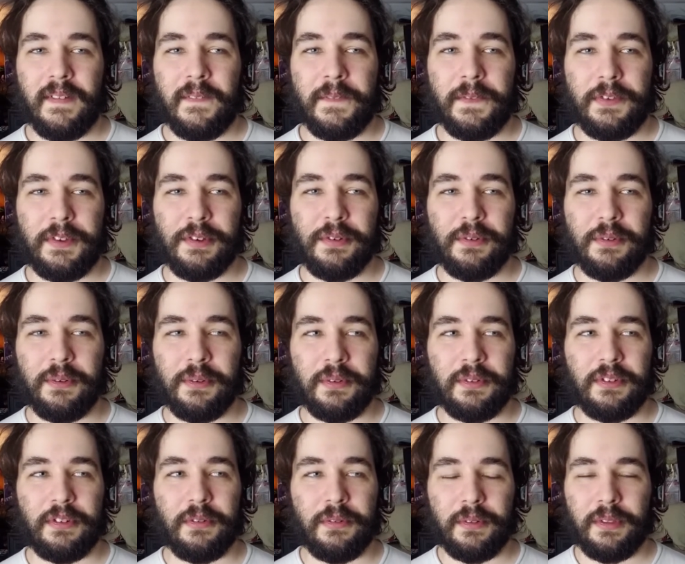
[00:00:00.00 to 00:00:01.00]
to
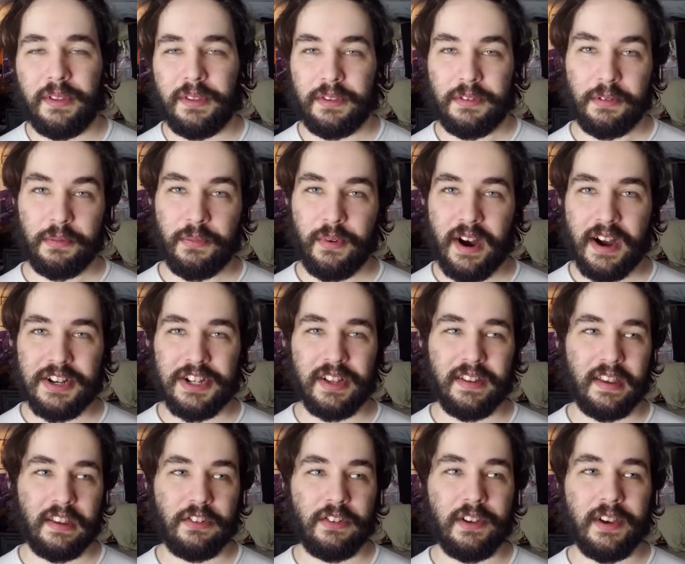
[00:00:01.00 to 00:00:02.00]
watch it,
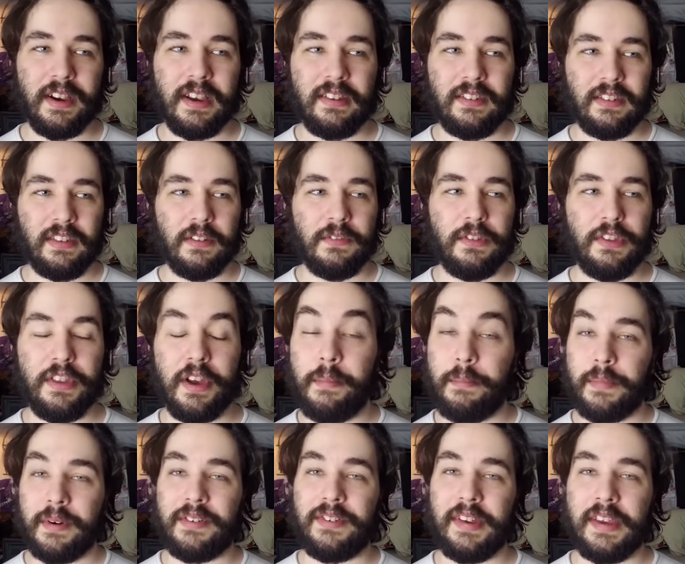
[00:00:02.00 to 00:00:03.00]
like, as long as the
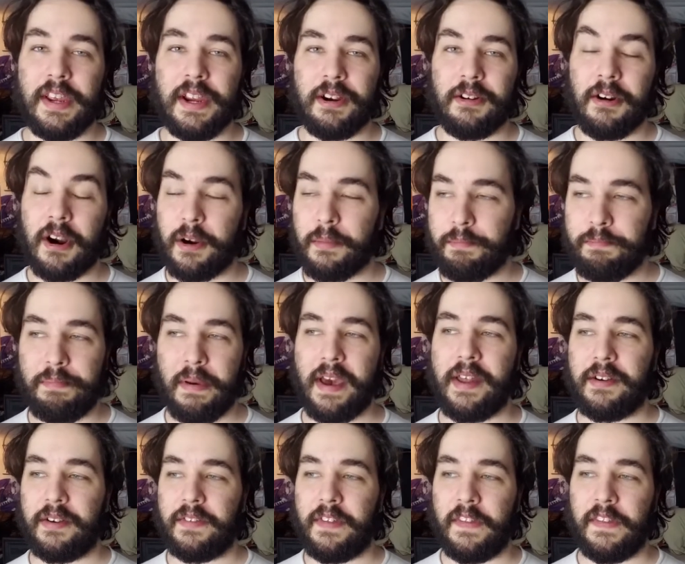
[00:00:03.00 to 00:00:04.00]
numbers here are
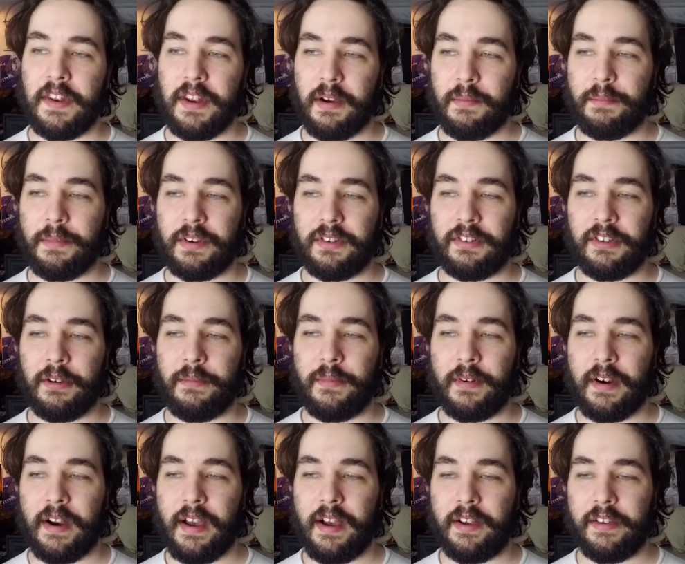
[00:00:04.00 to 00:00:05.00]
better than the numbers
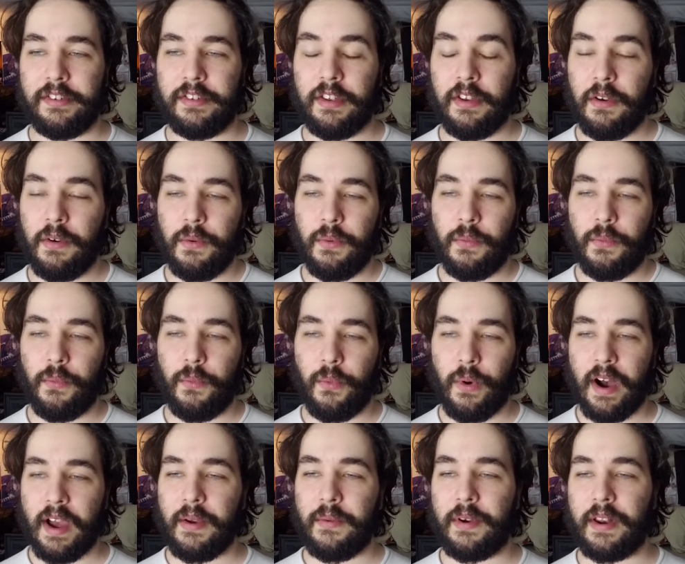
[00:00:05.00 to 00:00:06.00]
somewhere else,
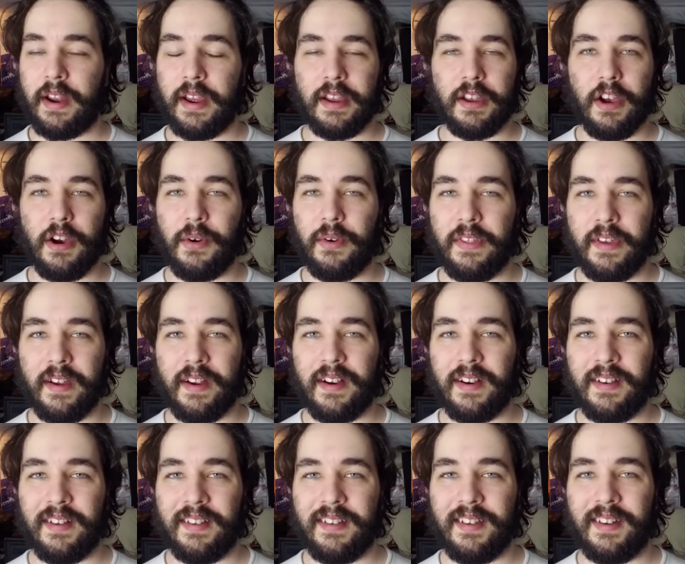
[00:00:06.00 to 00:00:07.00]
why would I go there,
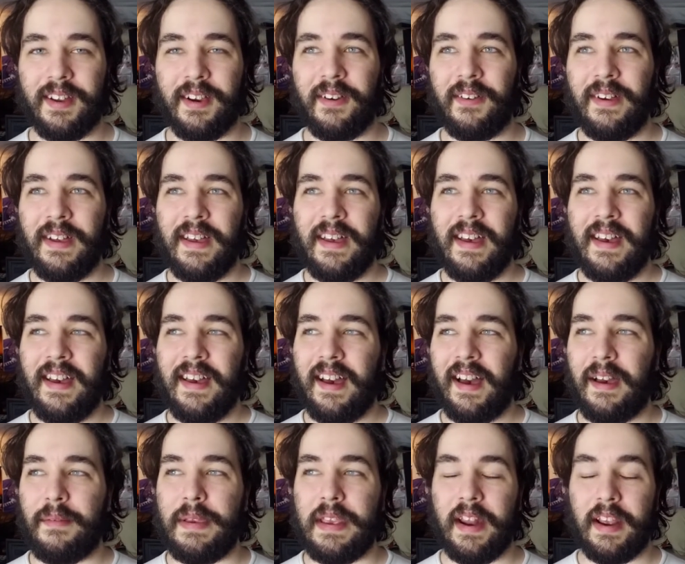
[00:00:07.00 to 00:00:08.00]
you know?
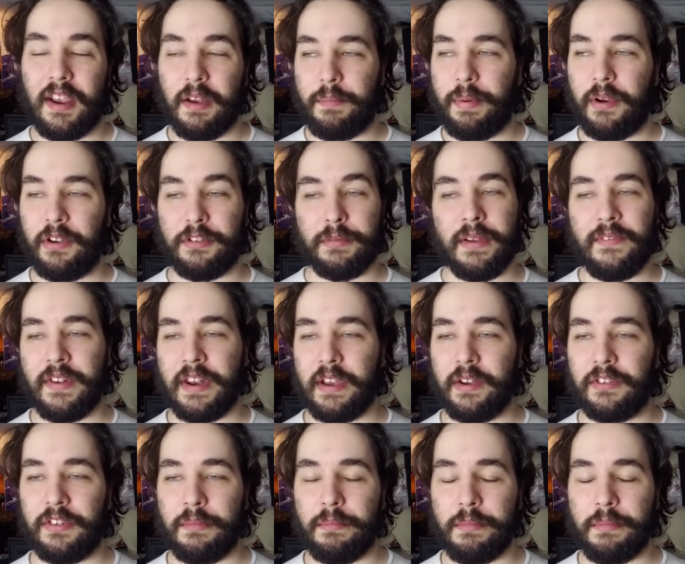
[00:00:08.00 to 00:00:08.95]
I mean, I could post my videos in